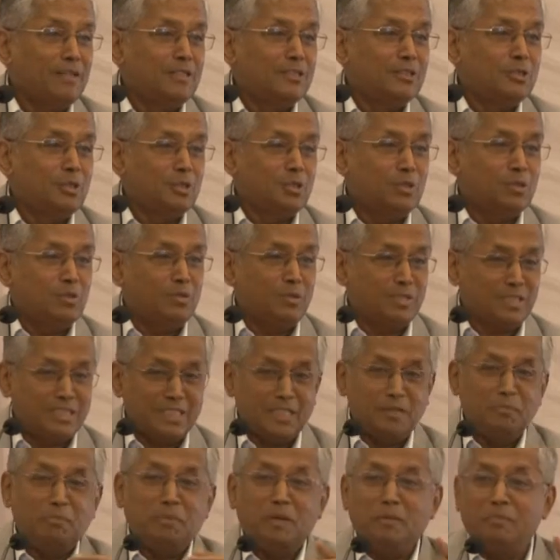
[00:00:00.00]
So the
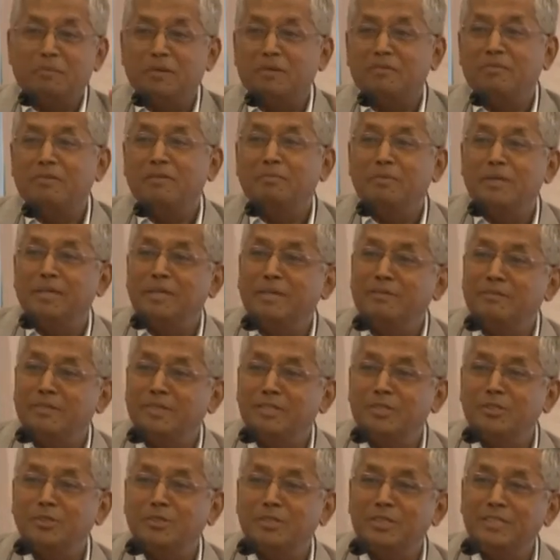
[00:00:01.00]
question paper will be
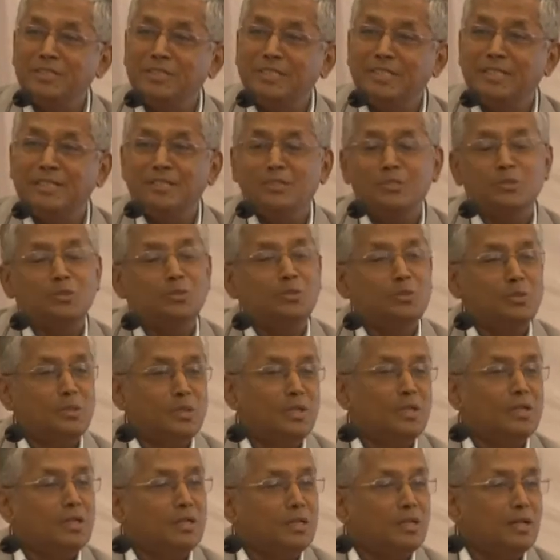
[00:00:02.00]
given to us and you
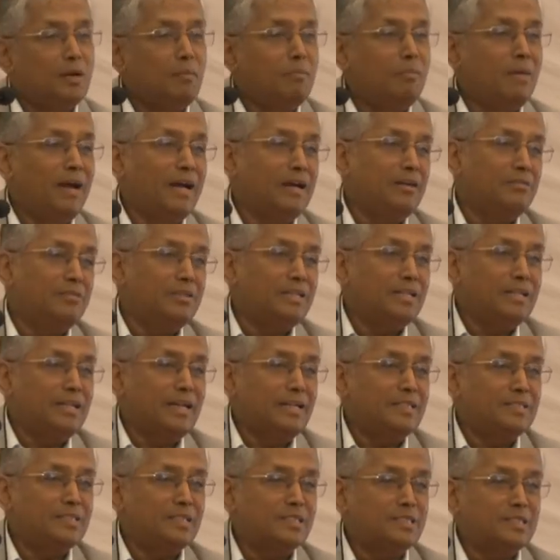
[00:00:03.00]
come back with an
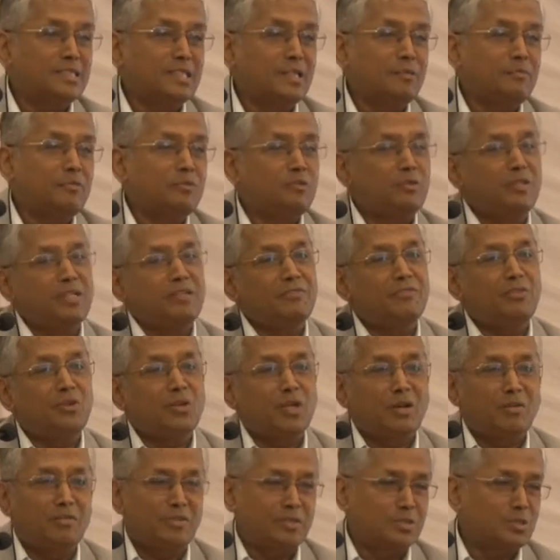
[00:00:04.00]
answer script
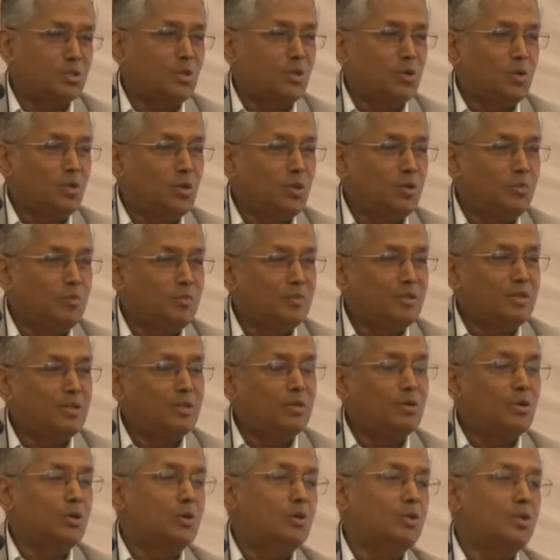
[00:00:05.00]
24 hours, go home,
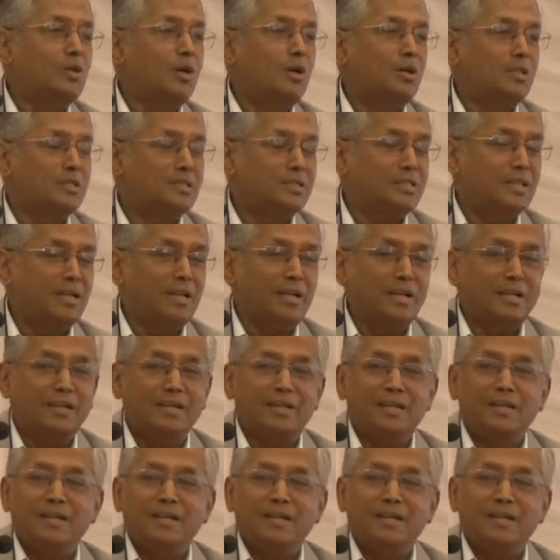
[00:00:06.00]
go to the hostel.